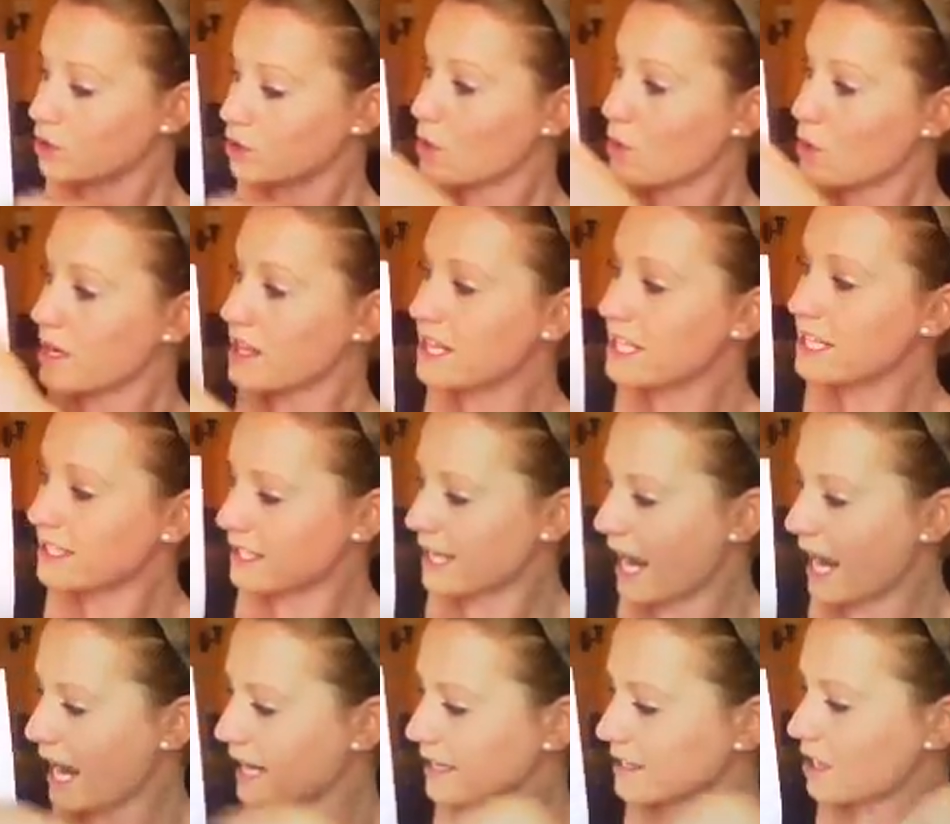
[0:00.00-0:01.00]
So in this
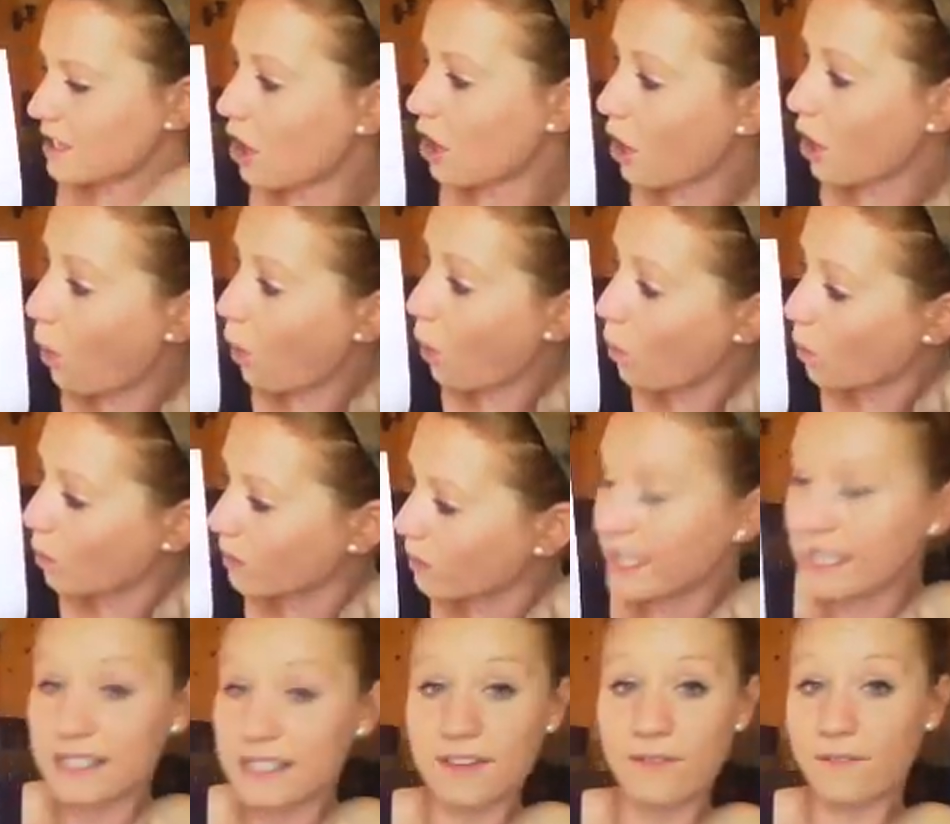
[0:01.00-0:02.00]
case, our whole
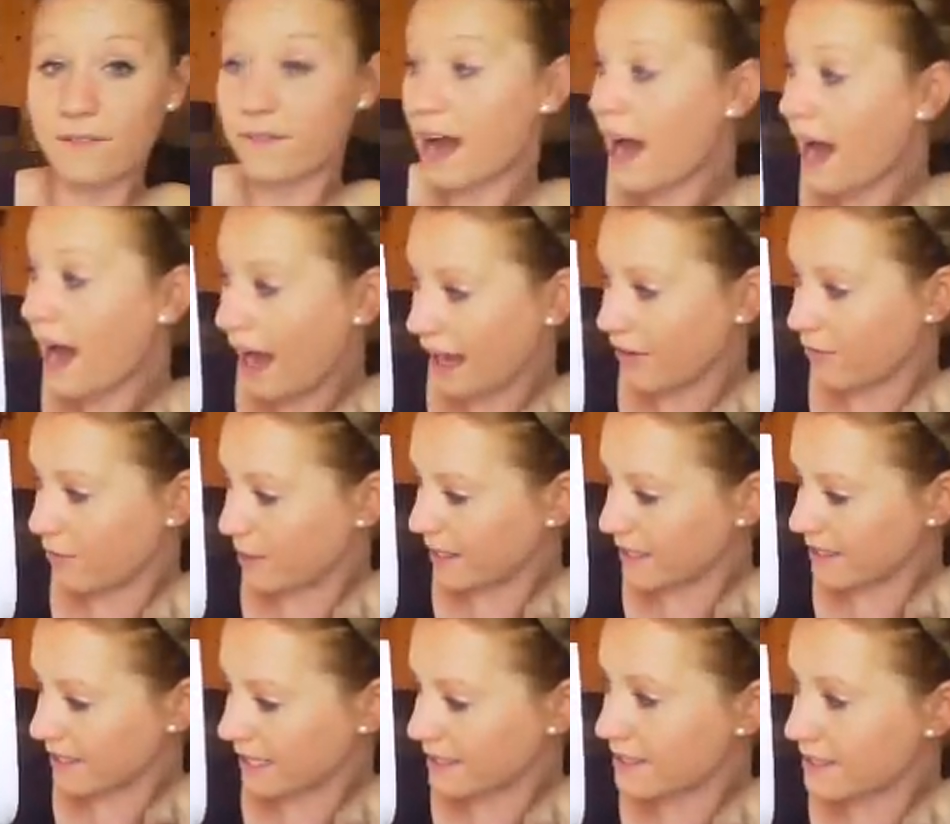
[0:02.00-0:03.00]
is 5
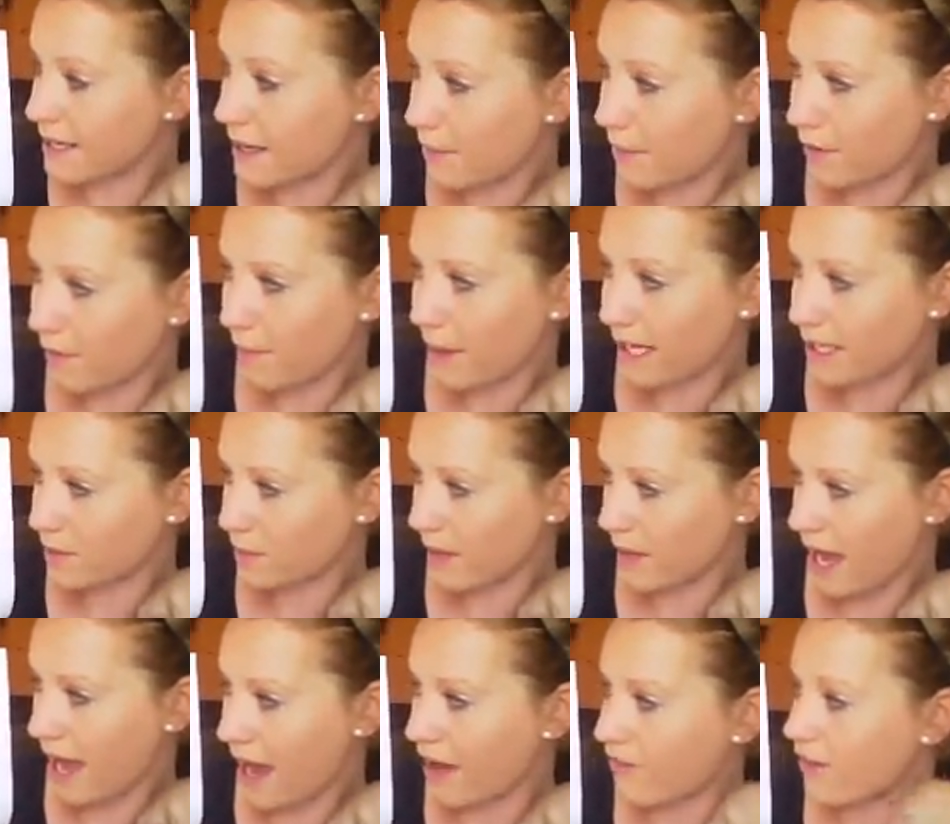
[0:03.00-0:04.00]
because that's the number of pets
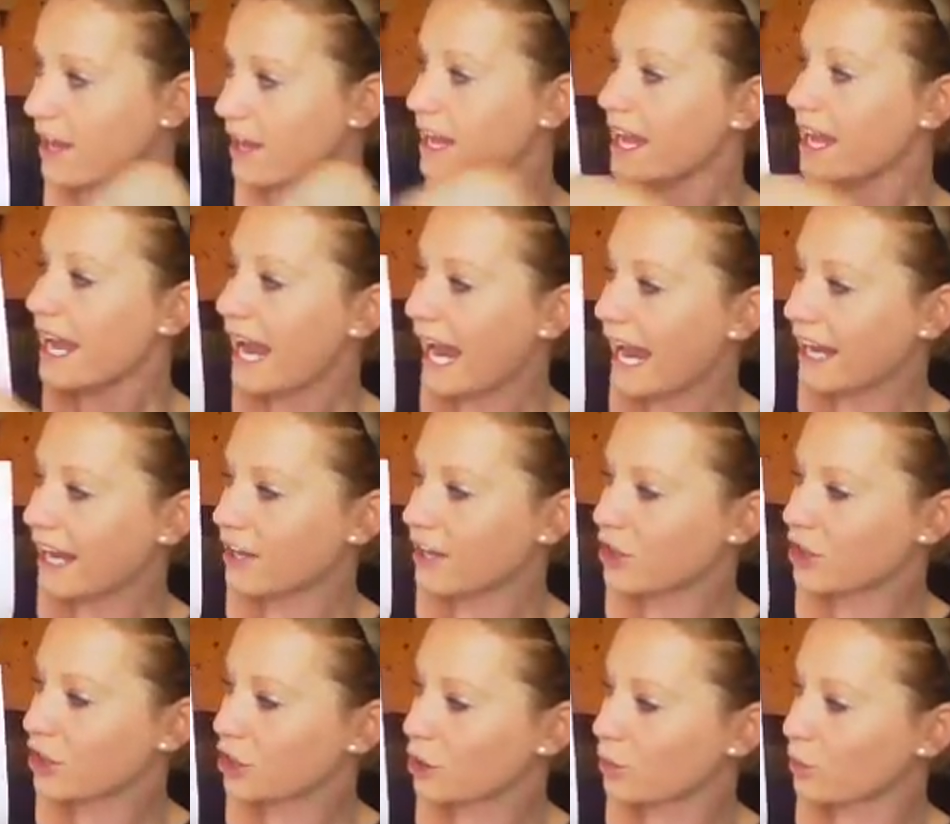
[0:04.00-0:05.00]
we have, and
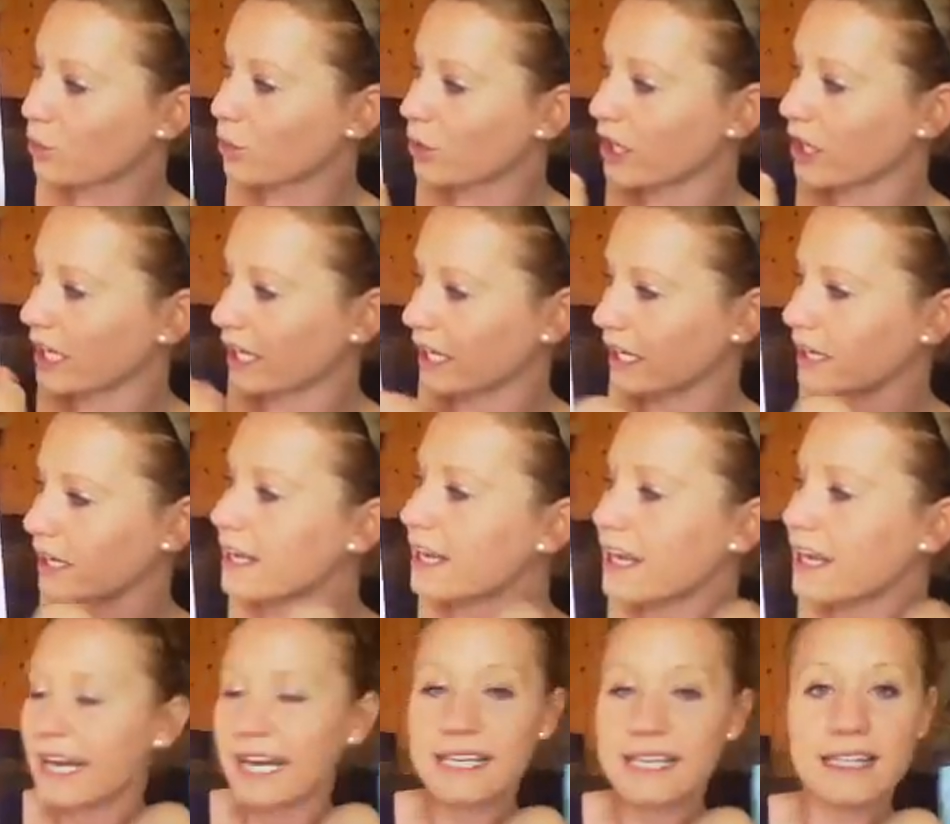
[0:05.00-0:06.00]
3
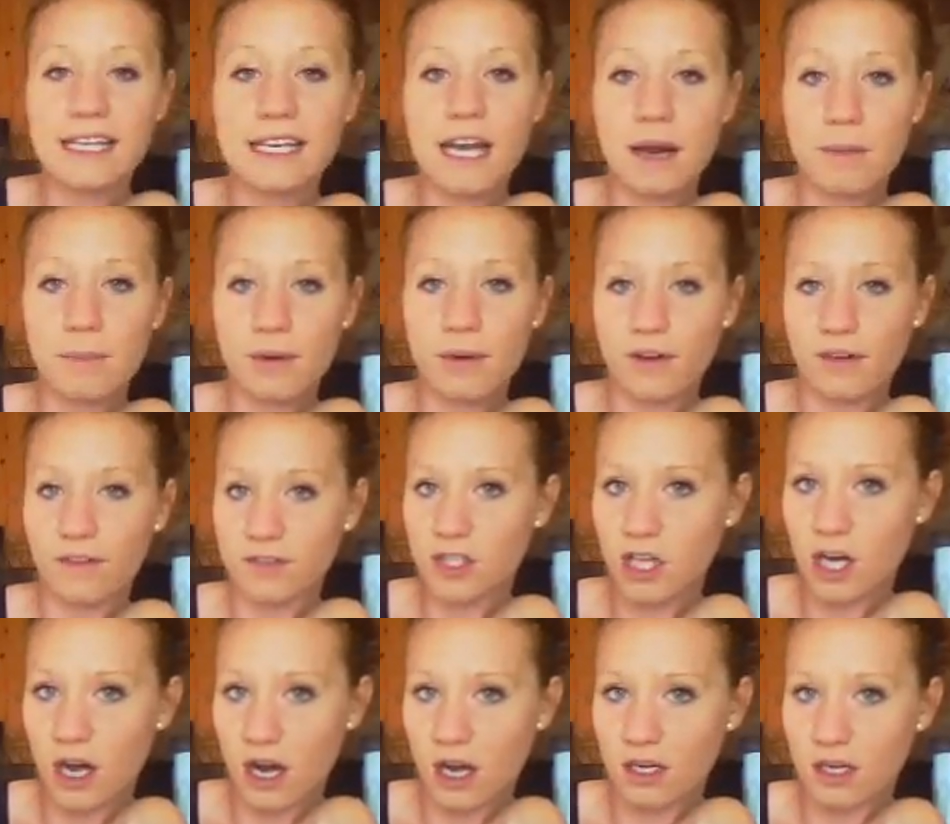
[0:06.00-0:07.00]
is the number of
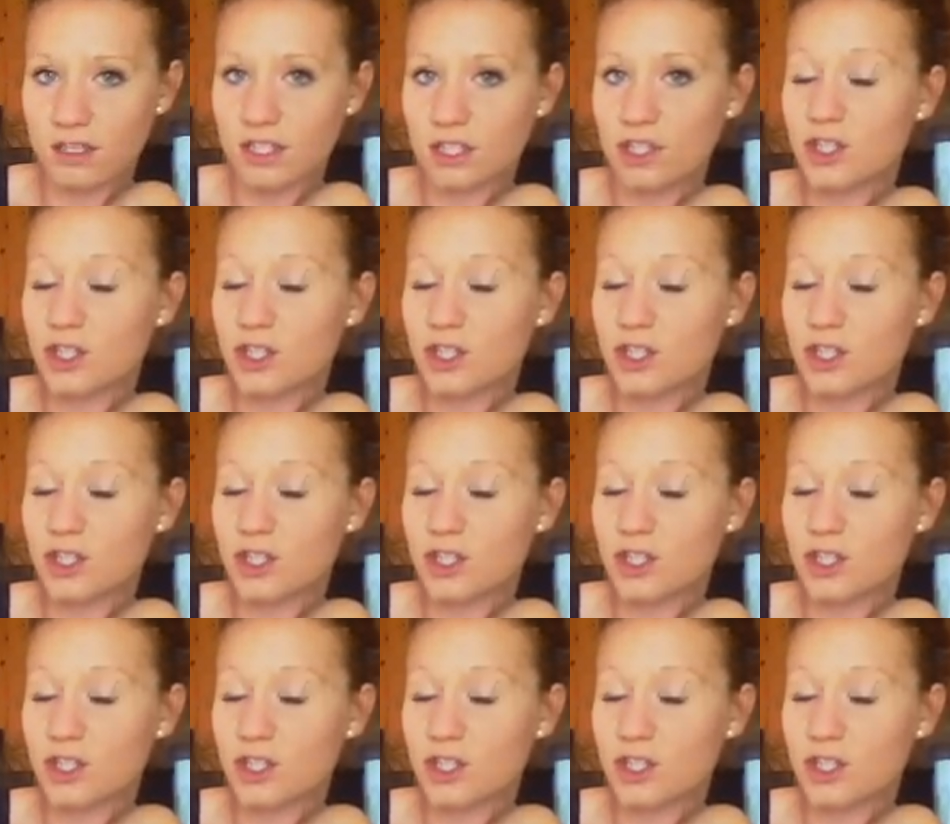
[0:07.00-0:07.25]
dogs.